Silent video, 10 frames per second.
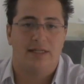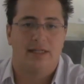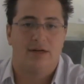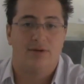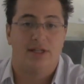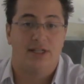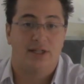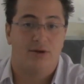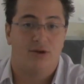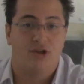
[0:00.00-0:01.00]
The currency
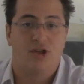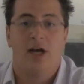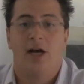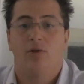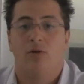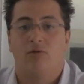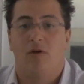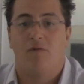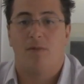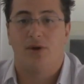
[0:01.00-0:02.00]
surged to a
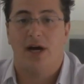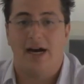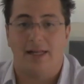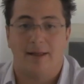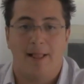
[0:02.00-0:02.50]
12-month high.